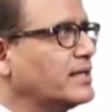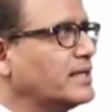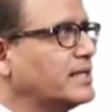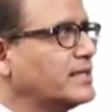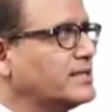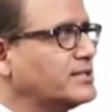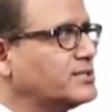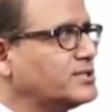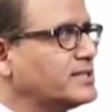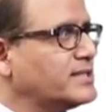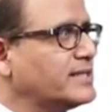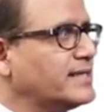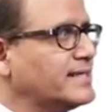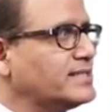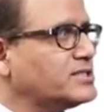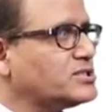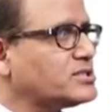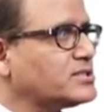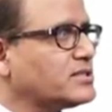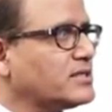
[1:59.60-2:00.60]
It
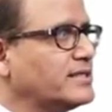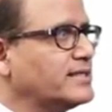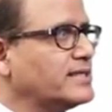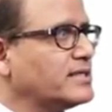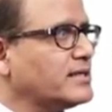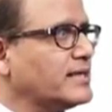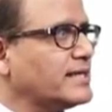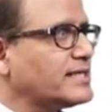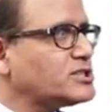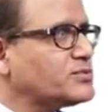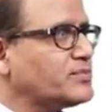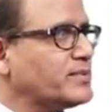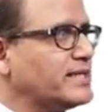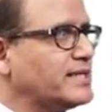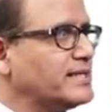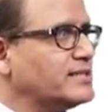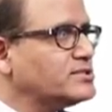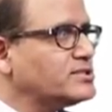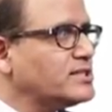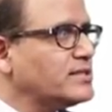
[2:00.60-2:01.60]
integrates clinical
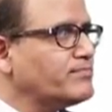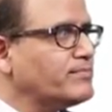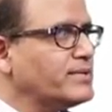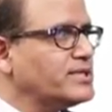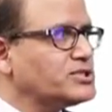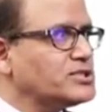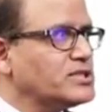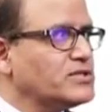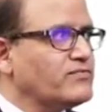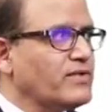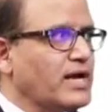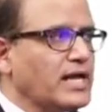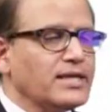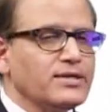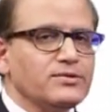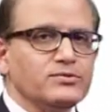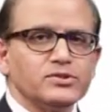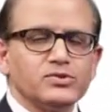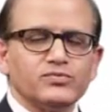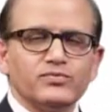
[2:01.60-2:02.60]
experience and patient
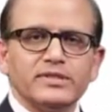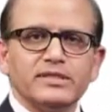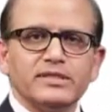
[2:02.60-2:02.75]
values